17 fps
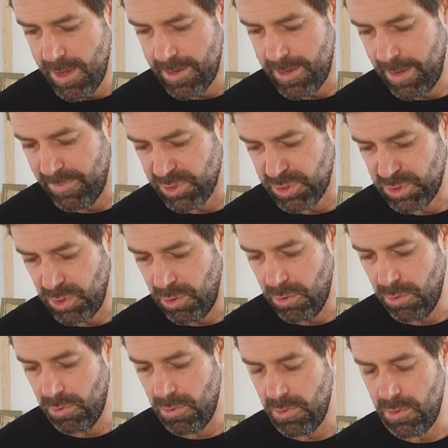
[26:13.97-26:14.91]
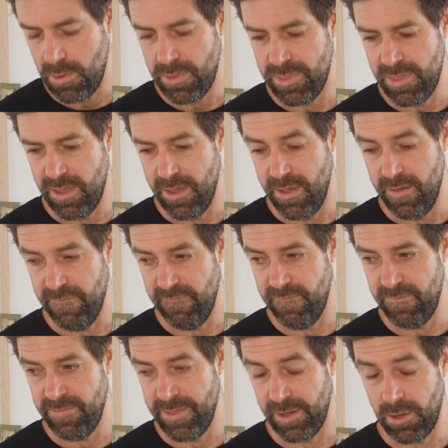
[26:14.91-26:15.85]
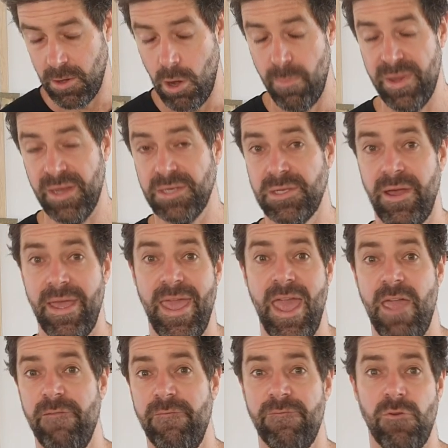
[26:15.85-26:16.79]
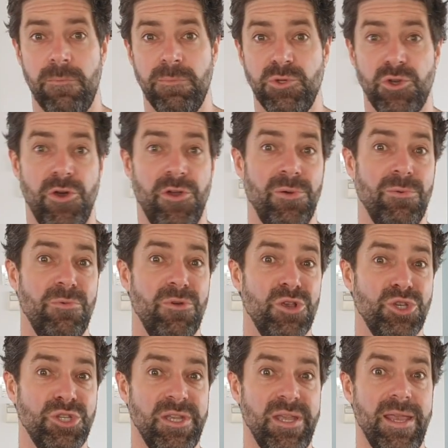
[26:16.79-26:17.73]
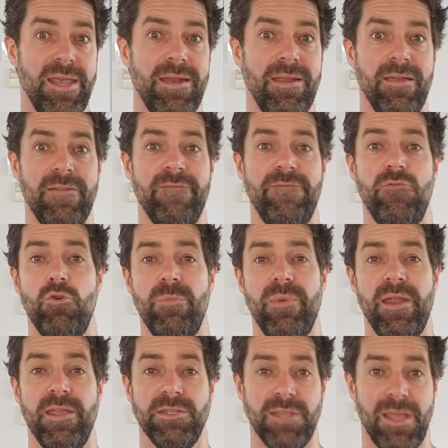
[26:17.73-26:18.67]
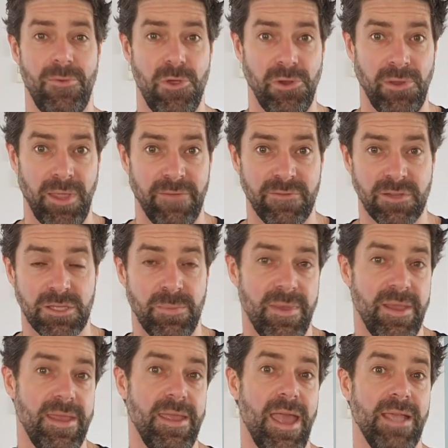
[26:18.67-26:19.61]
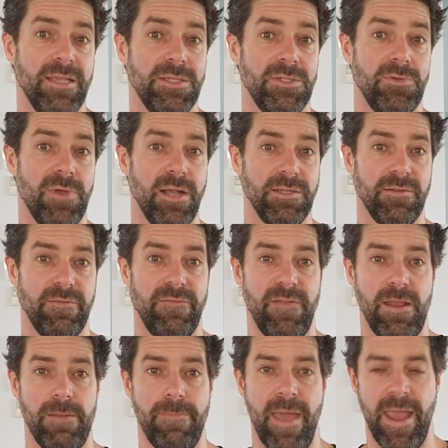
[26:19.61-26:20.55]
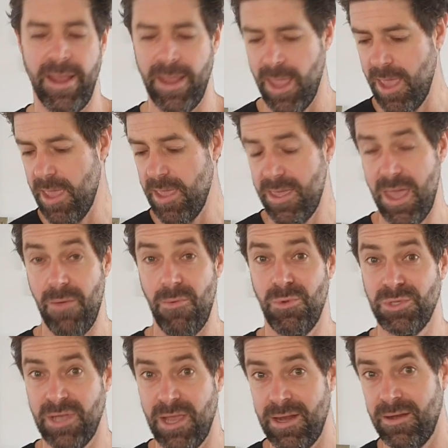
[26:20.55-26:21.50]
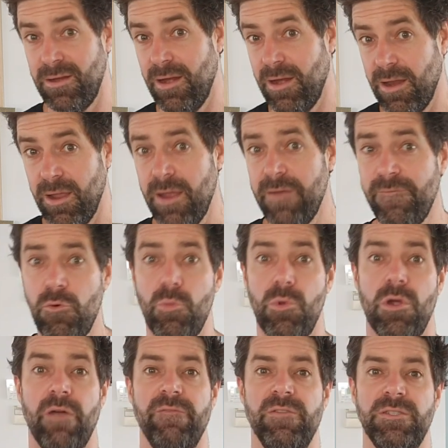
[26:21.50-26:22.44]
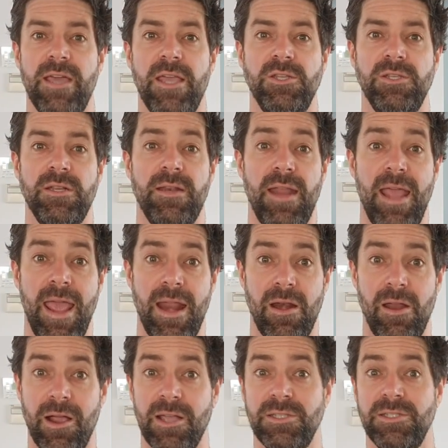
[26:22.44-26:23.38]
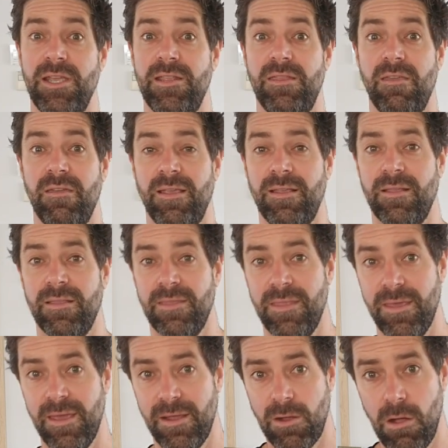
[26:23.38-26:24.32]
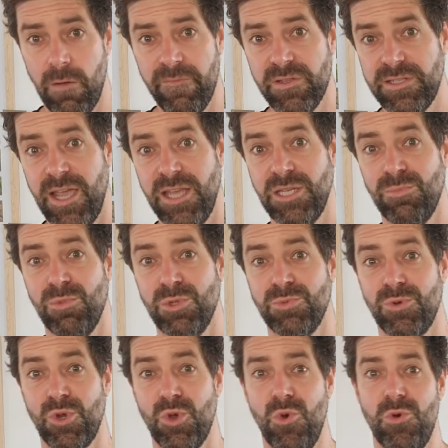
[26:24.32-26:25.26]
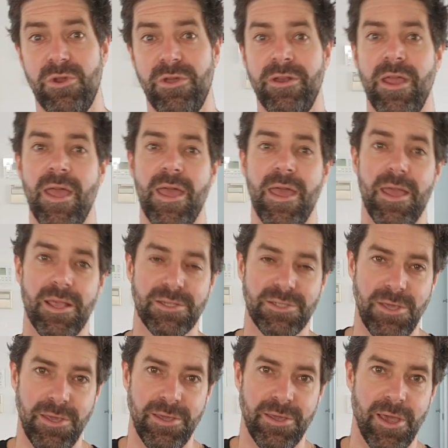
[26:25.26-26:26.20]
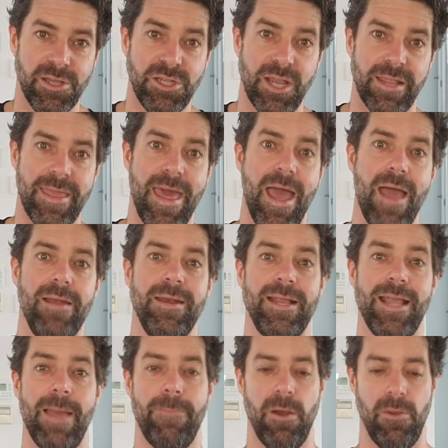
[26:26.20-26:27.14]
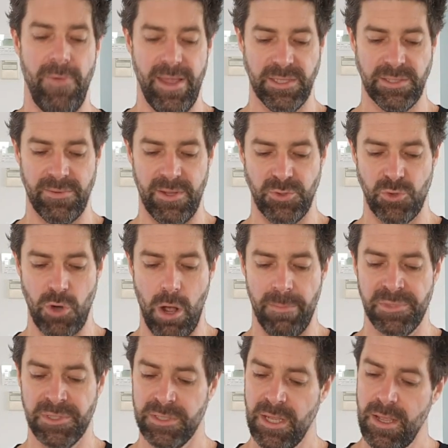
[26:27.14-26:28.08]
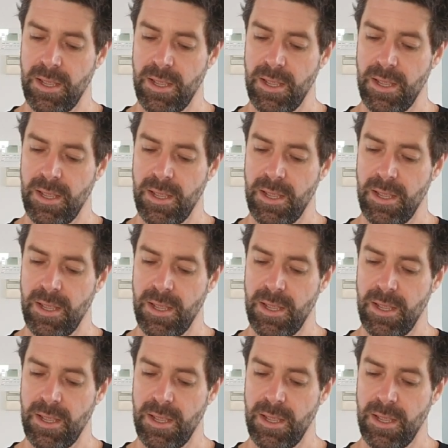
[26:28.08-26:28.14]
Number two, the comments I have from John were shared informally, so they weren't given to me as structured feedback. It was an informal conversation, and like I said, the conversation was recorded, so you can go check that out in a couple of weeks when it drops.